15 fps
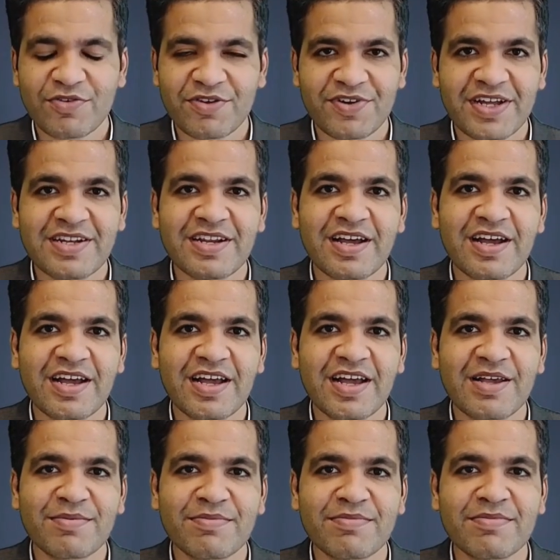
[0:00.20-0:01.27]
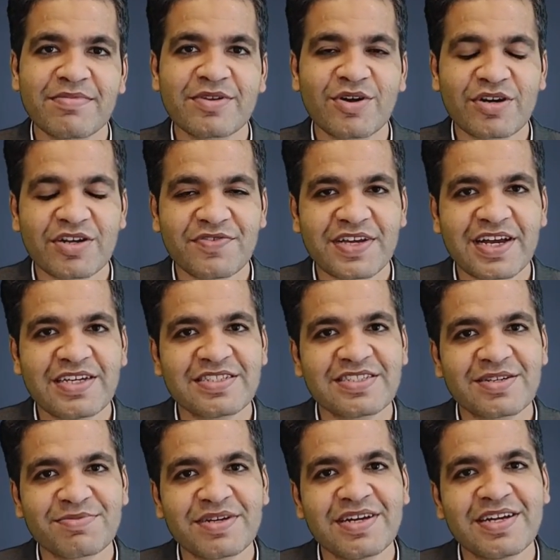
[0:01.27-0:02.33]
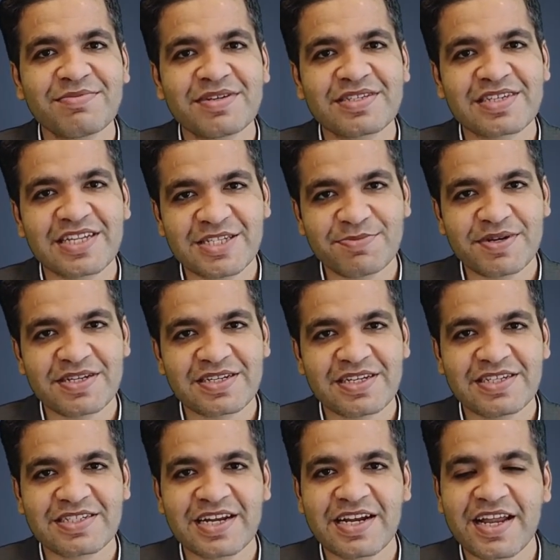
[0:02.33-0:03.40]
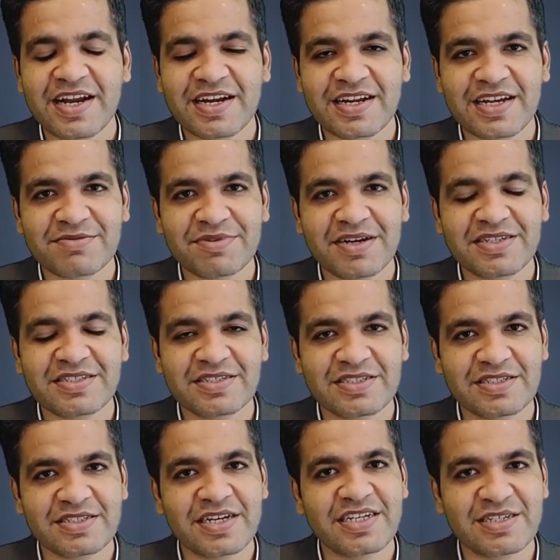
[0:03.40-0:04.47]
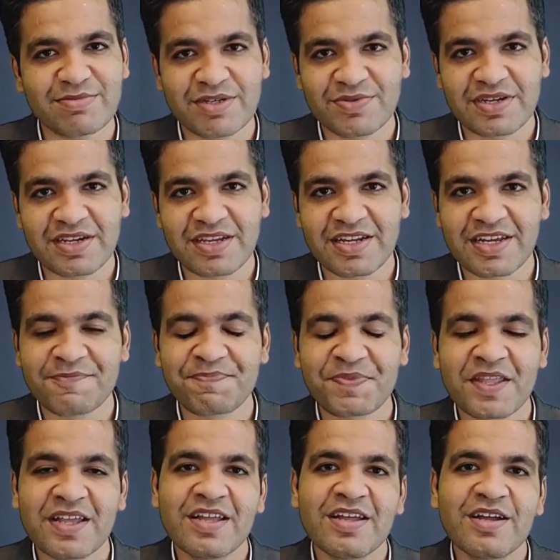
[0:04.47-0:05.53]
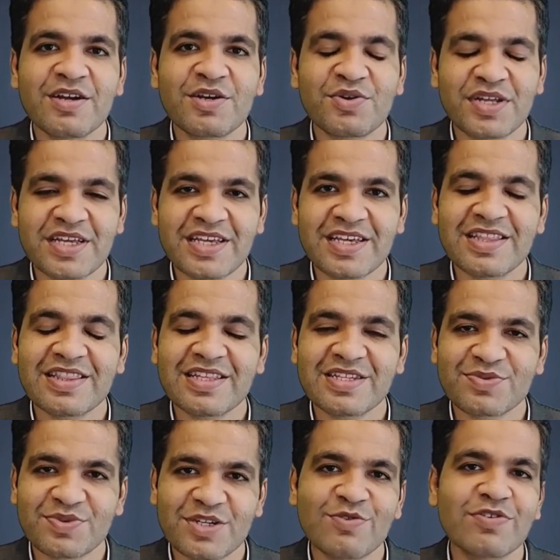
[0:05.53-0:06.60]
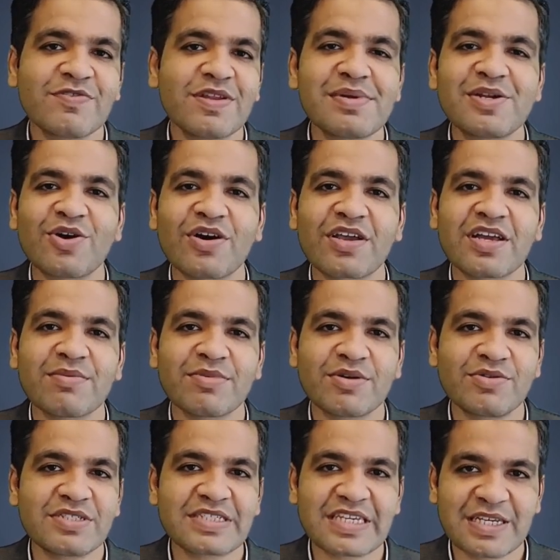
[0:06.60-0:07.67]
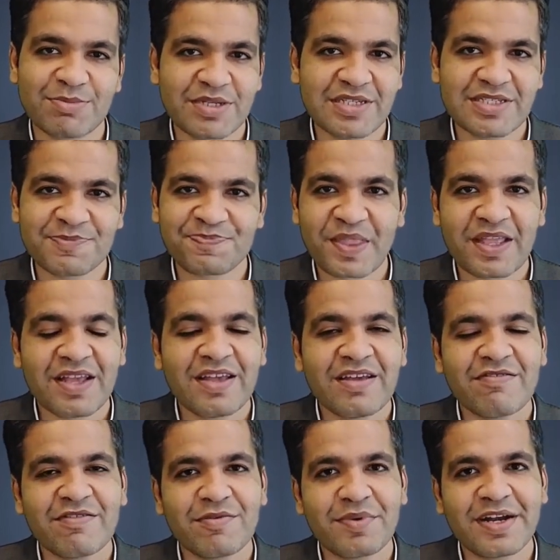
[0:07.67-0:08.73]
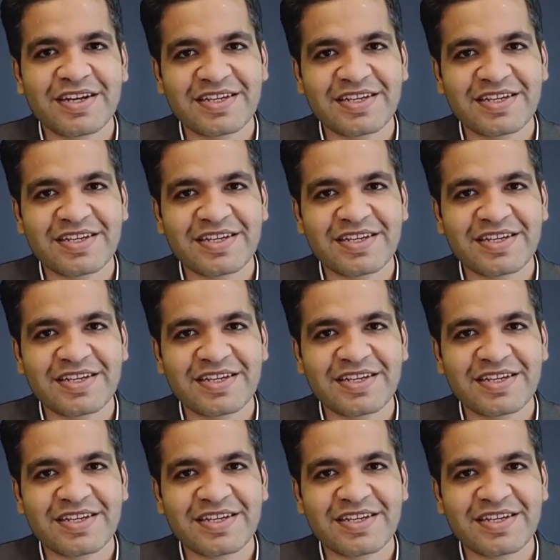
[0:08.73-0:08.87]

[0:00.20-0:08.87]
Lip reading: everyone, I am Dr. Vikas Sharma. I am a skin specialist and hair transplant surgeon at Derma One Clinic. Today in this video we will be talking about scabies. We will